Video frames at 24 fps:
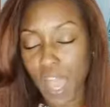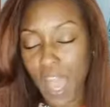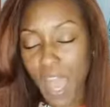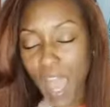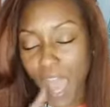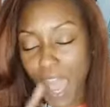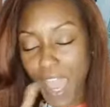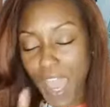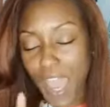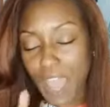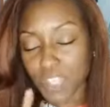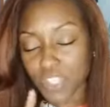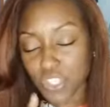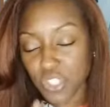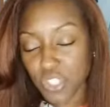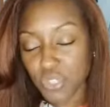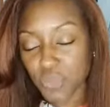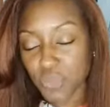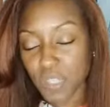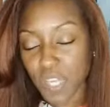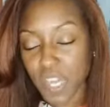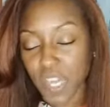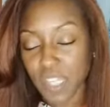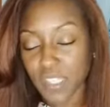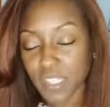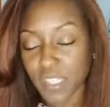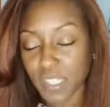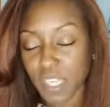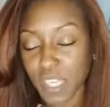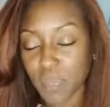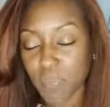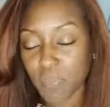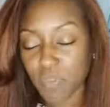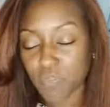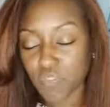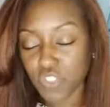I ask you now in the
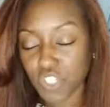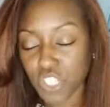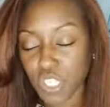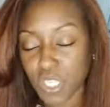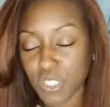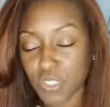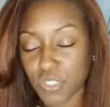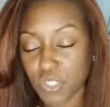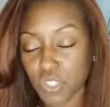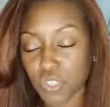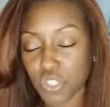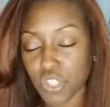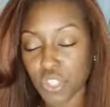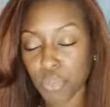name of Jesus